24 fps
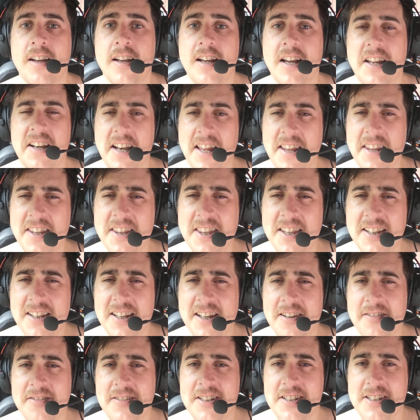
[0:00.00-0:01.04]
Another thing
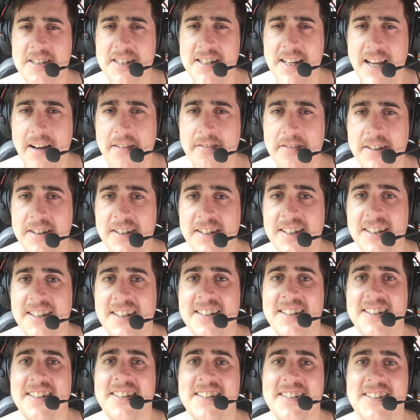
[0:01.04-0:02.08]
that I've discovered
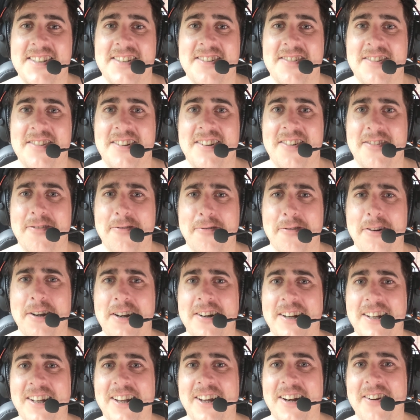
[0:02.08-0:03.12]
is
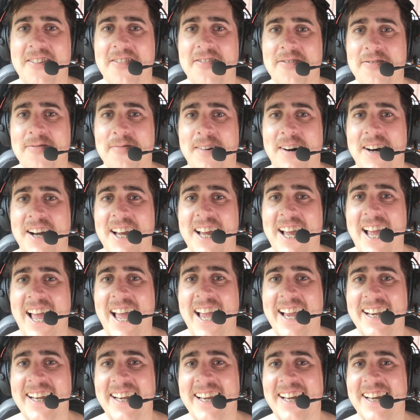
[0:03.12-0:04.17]
where a lot of my
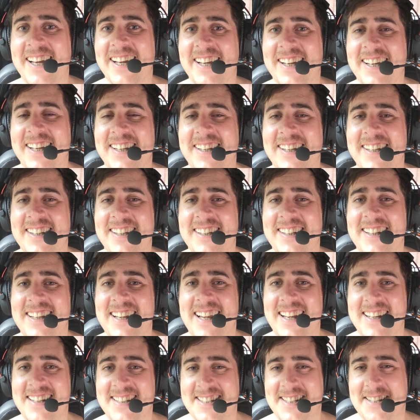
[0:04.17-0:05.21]
anger
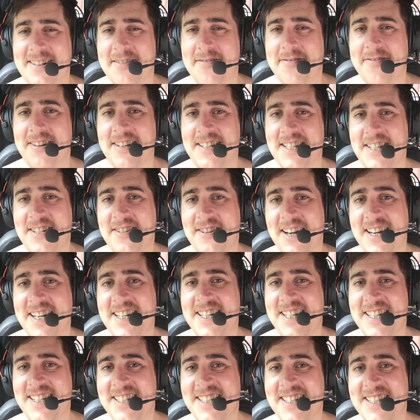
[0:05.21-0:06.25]
and sort of
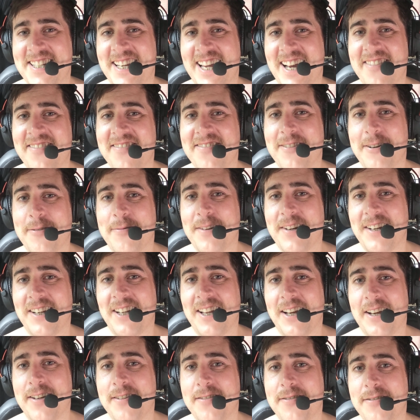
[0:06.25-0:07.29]
frustrations come from in
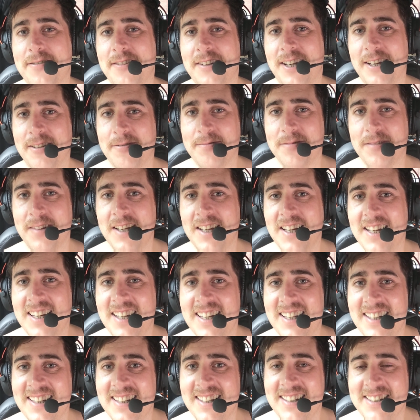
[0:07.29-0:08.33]
life.
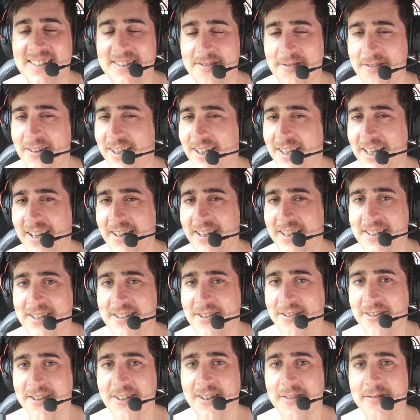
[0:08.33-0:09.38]
It's really only
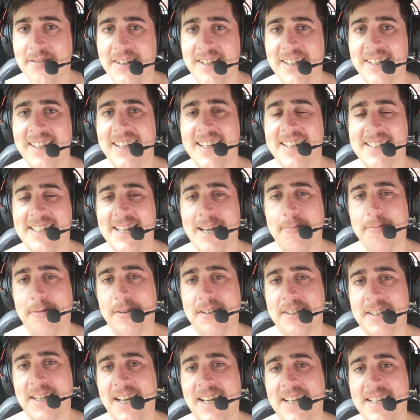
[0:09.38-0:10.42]
dawned on me in the last couple
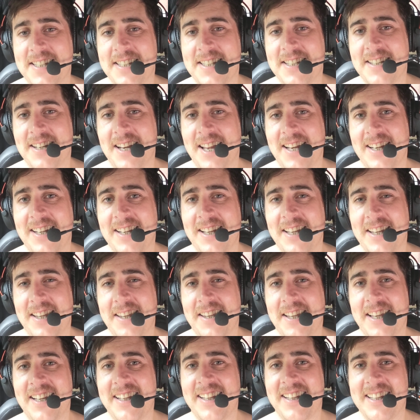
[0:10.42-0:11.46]
of days, and the
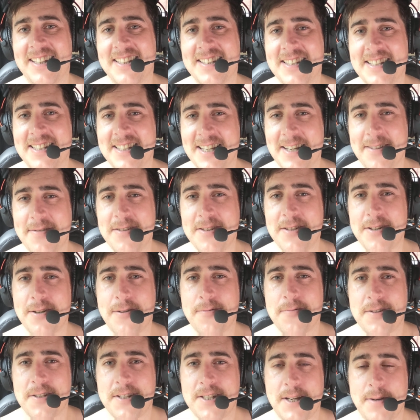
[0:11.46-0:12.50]
thing that seems to
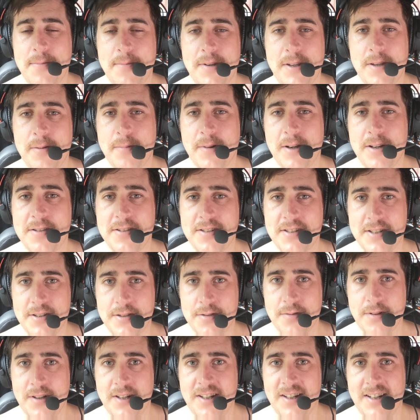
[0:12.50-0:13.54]
upset me the most
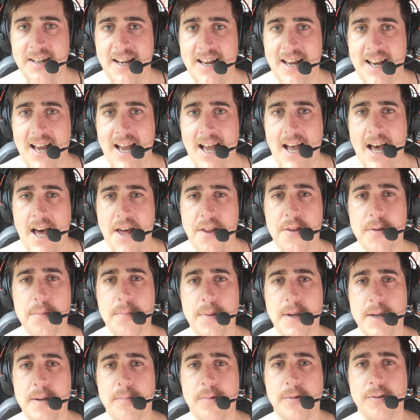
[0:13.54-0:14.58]
is when other
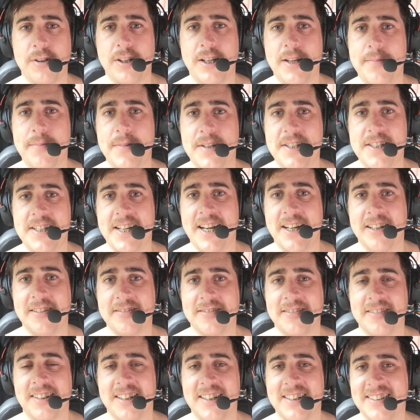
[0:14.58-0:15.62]
people let me
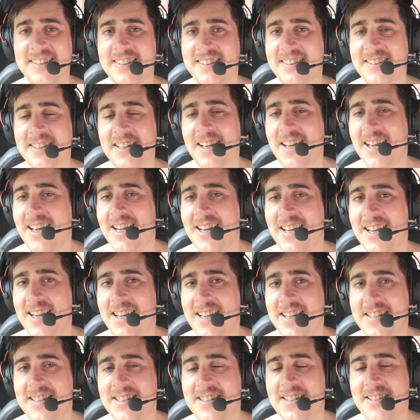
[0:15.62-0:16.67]
down. It's
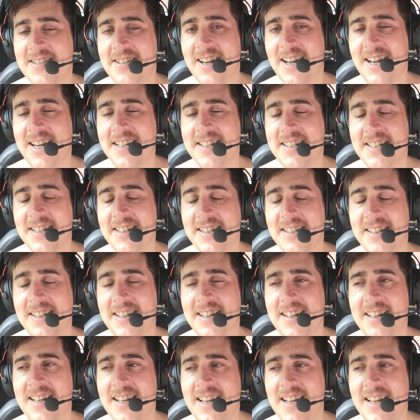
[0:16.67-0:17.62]
strange, and